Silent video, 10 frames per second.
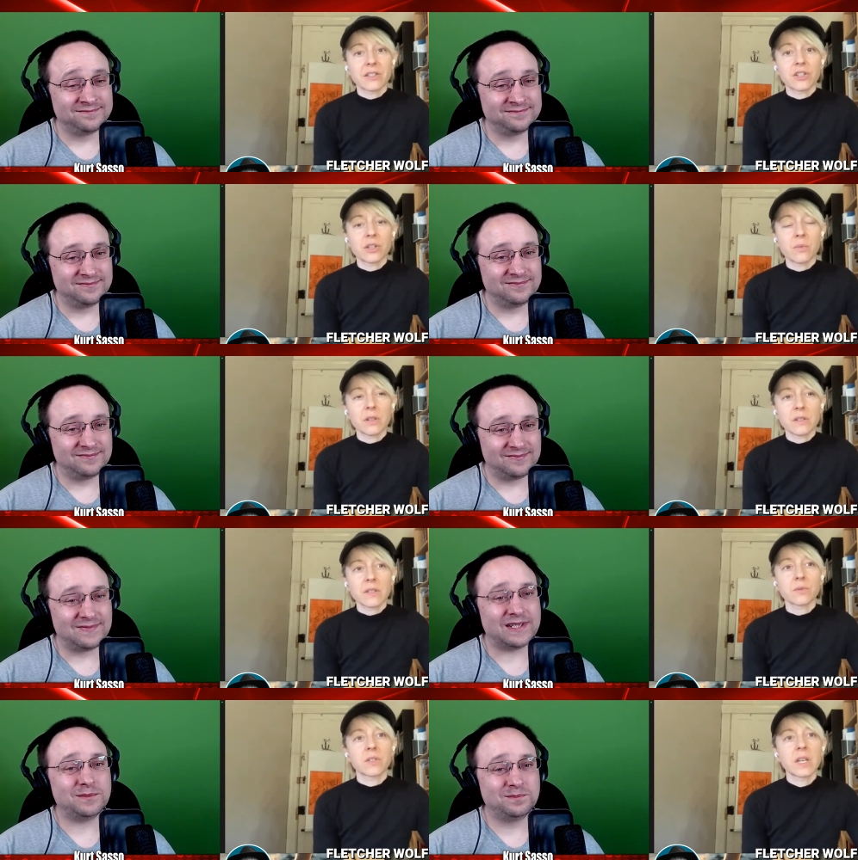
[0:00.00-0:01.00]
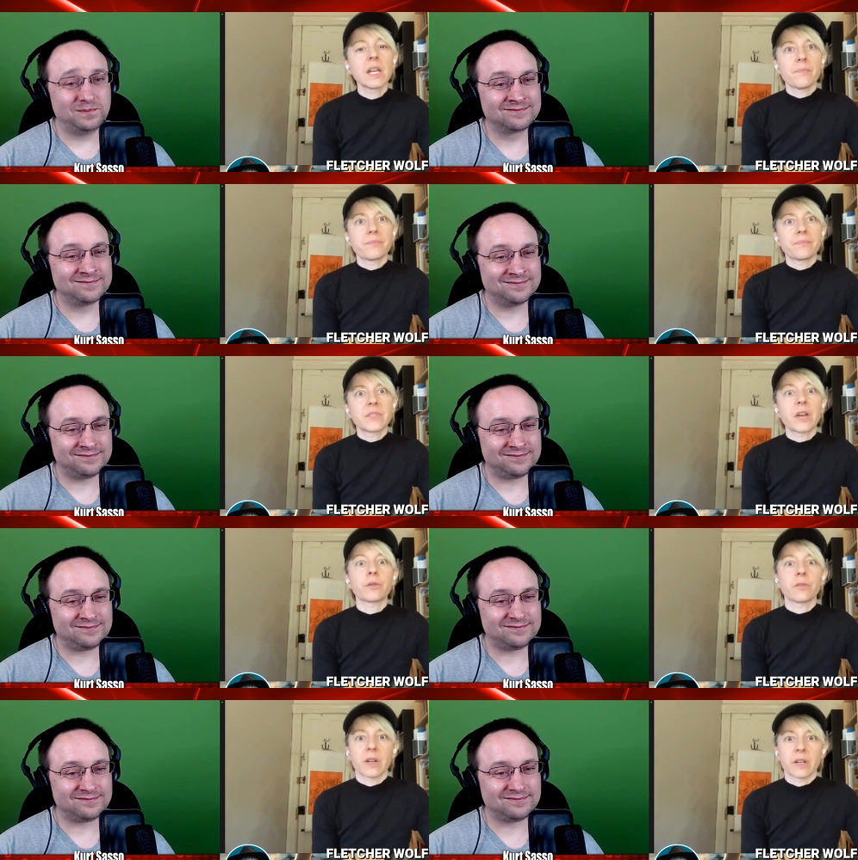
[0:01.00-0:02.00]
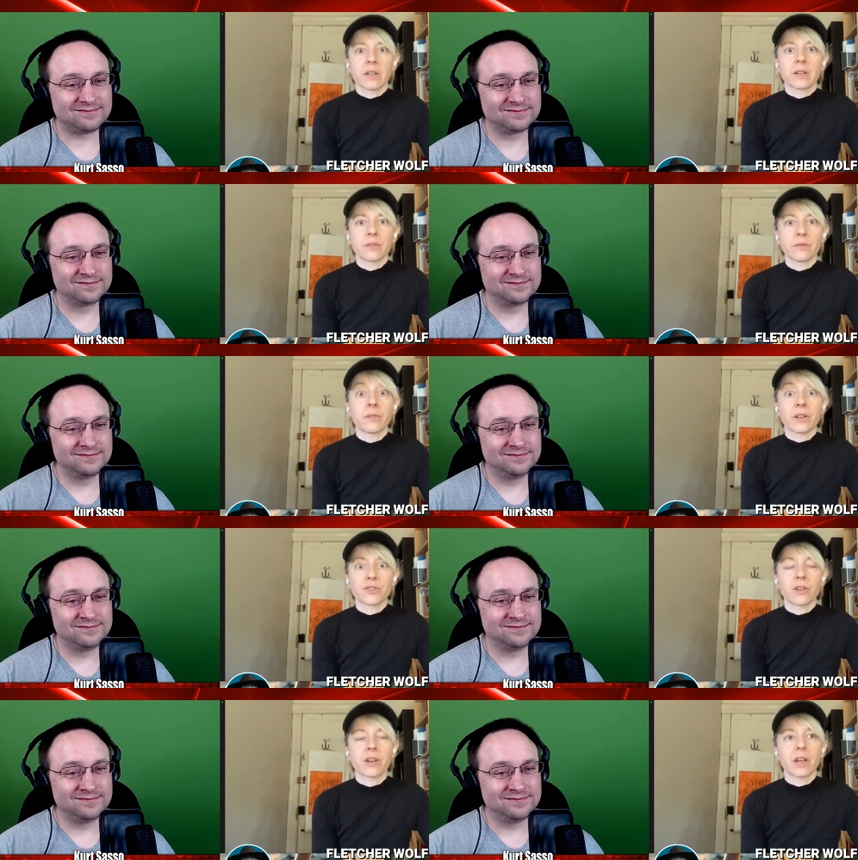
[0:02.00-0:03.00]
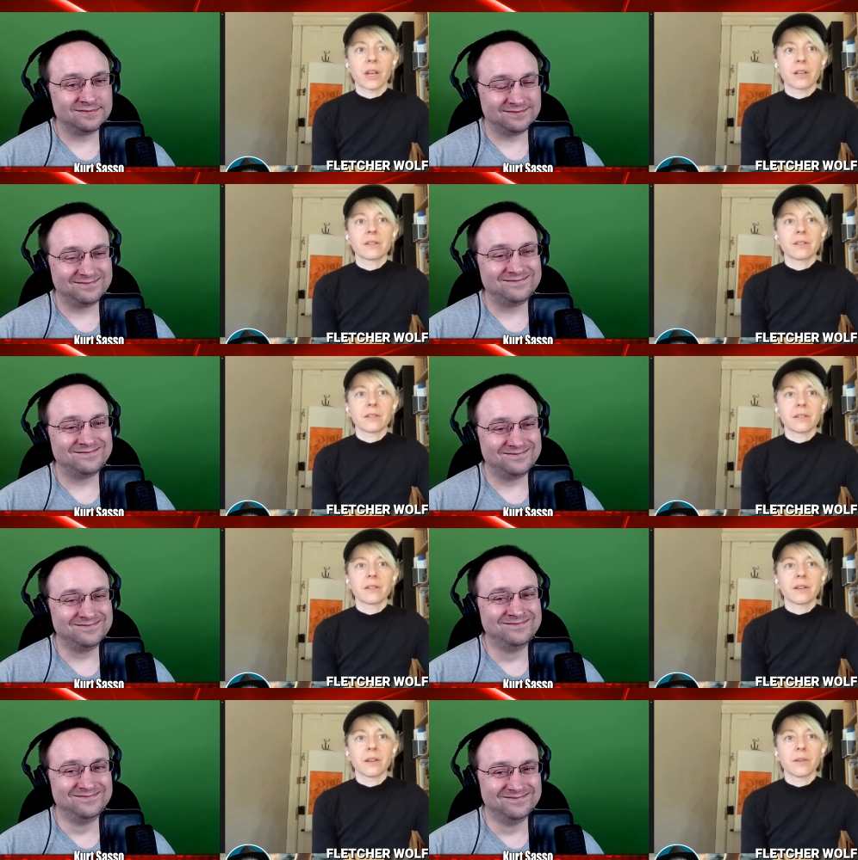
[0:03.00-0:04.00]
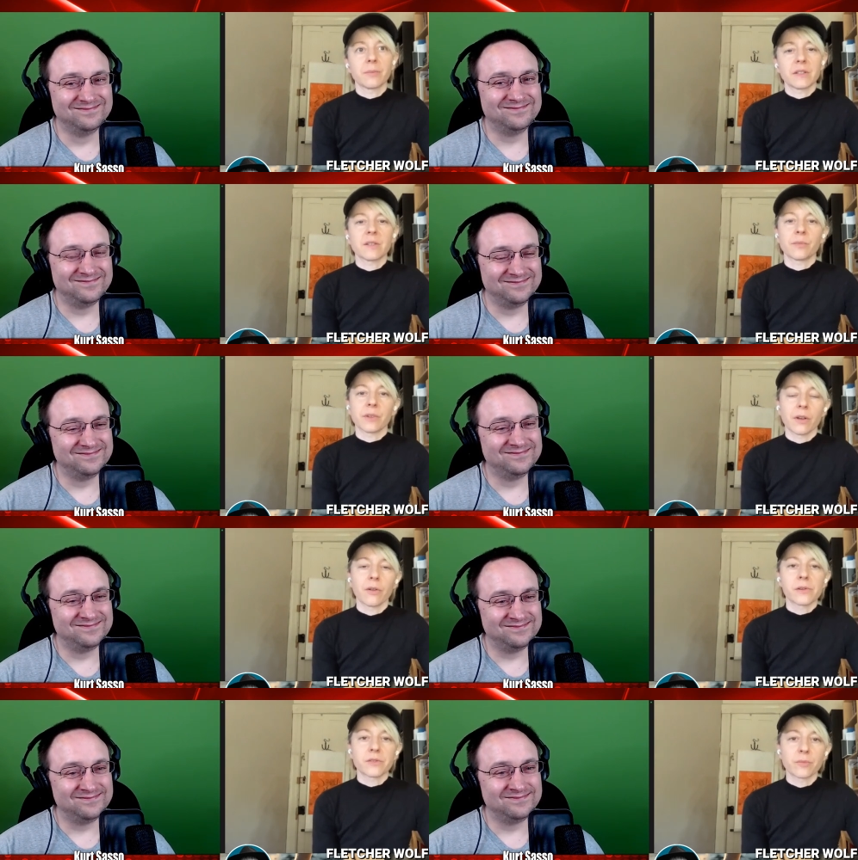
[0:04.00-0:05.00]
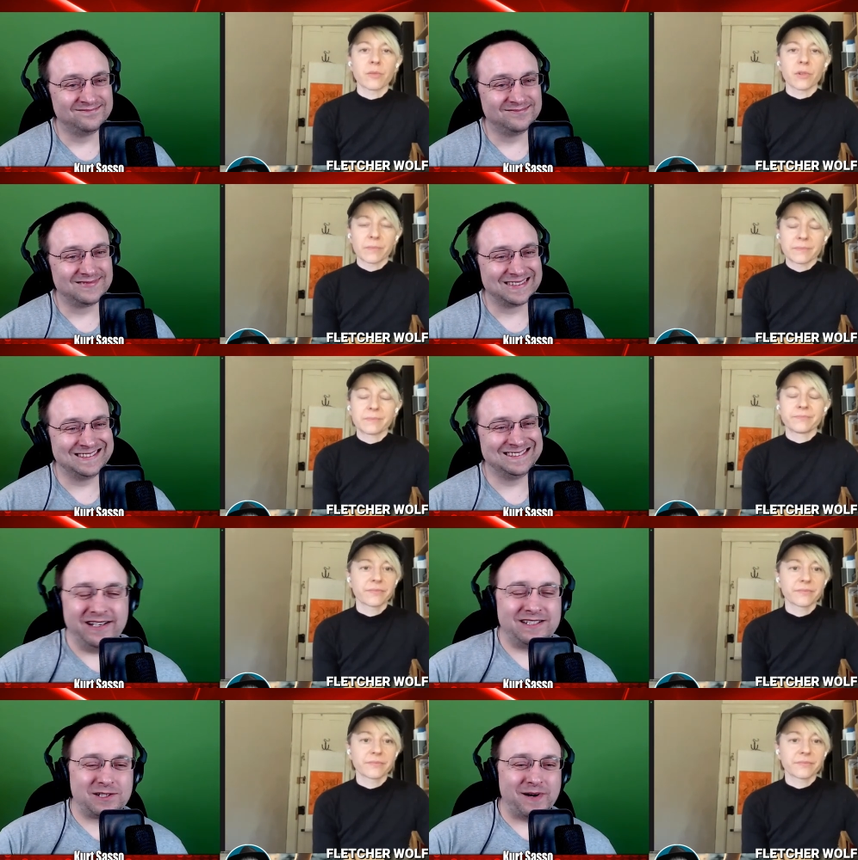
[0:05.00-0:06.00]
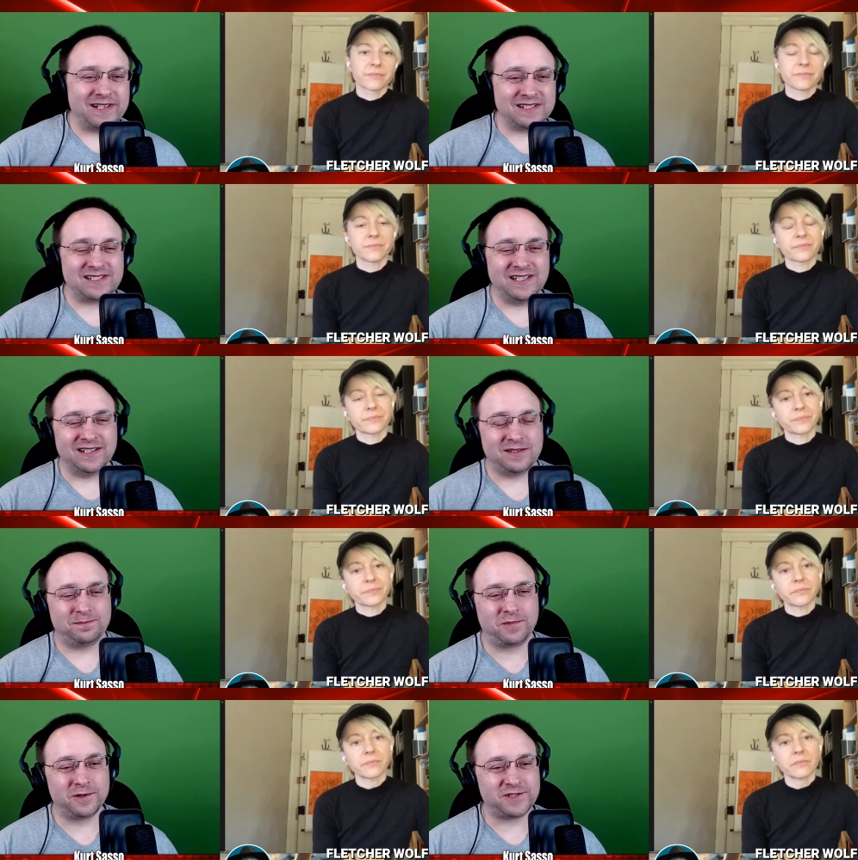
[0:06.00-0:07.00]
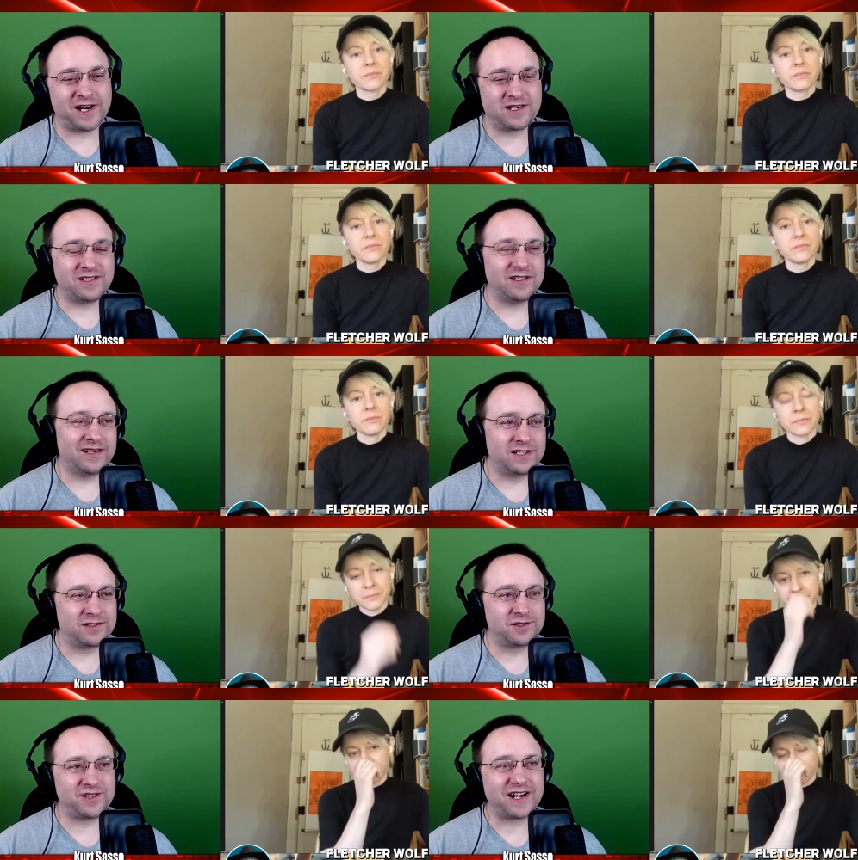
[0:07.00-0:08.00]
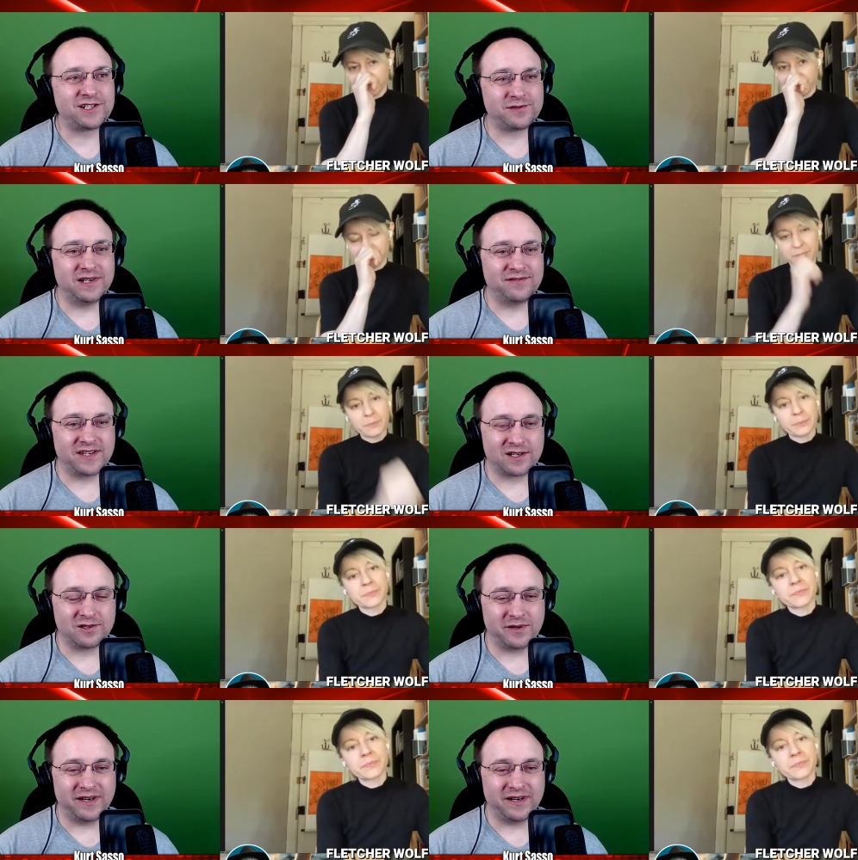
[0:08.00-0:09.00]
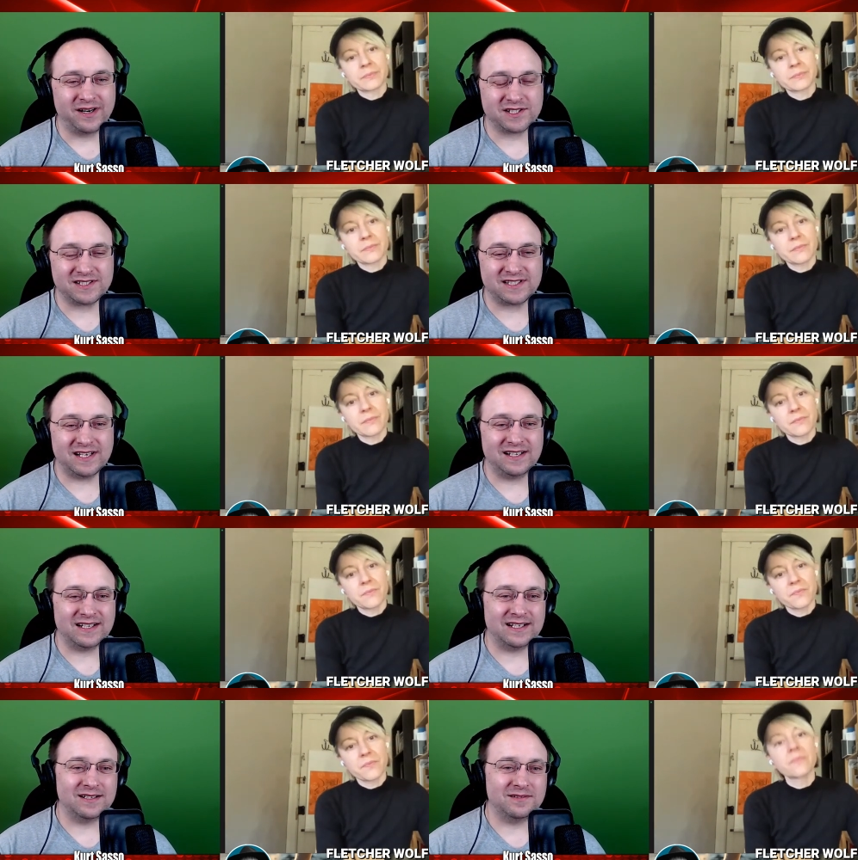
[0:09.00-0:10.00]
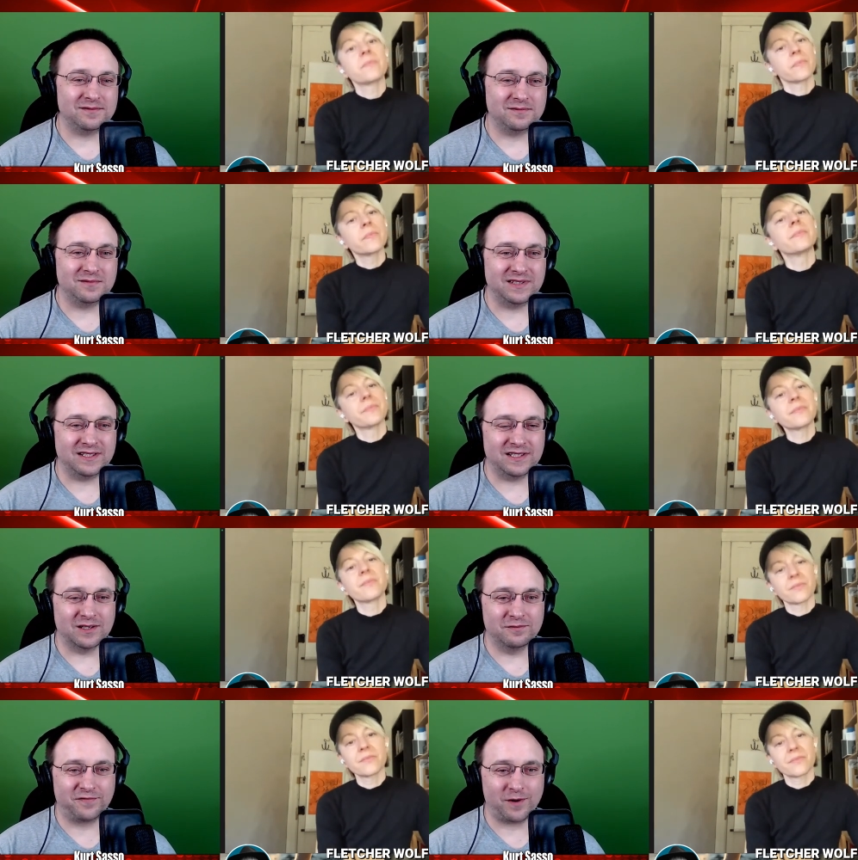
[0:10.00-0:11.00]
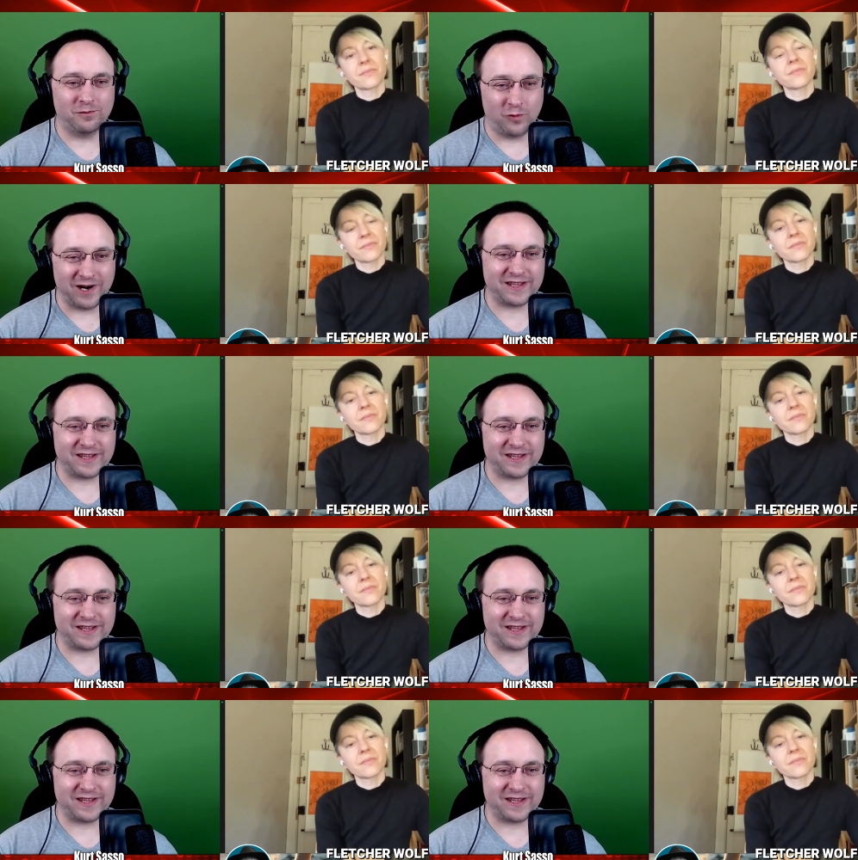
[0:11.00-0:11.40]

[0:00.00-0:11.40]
Speaker 1: she was was definitely very, very striking um, and something I'll always remember.
Speaker 2: It's great to see a project or a trajectory of their career, I should say, uh, you know, from where they